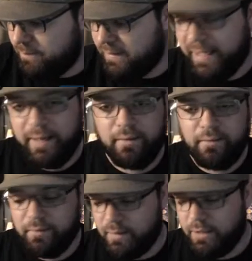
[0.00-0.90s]
Yeah,
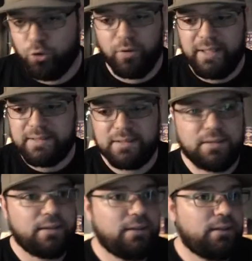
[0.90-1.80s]
great
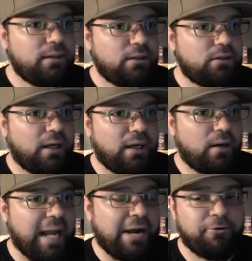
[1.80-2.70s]

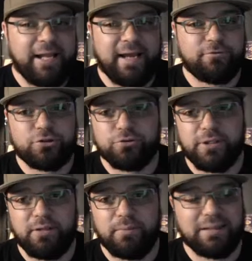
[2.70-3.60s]
hour and a half
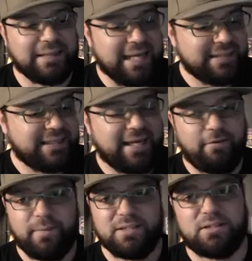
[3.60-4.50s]
stream. Glad to
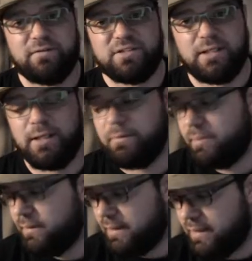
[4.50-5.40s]
have my stuff set up.
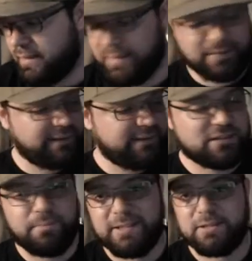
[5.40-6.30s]
I'm going to clean
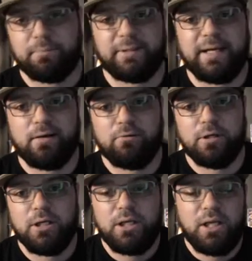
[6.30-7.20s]
this mess up now
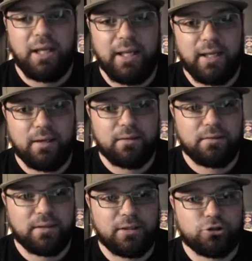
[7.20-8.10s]

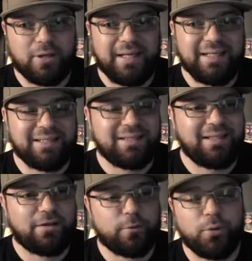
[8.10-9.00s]
and try to get
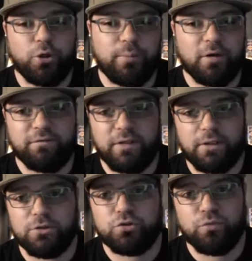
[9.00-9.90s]
the other Pokemon
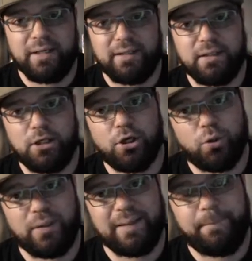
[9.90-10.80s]
videos ready to
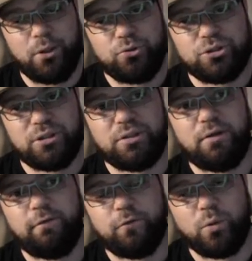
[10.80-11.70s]
go and get posted
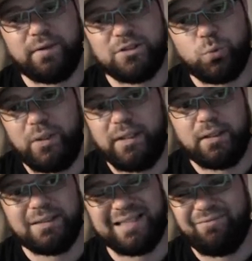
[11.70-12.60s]
for this week
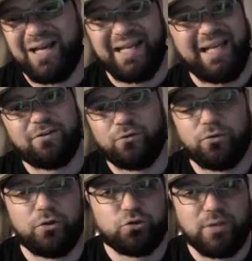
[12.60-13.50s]
because I've got a handful
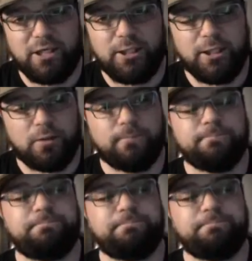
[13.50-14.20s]
of those ready to go.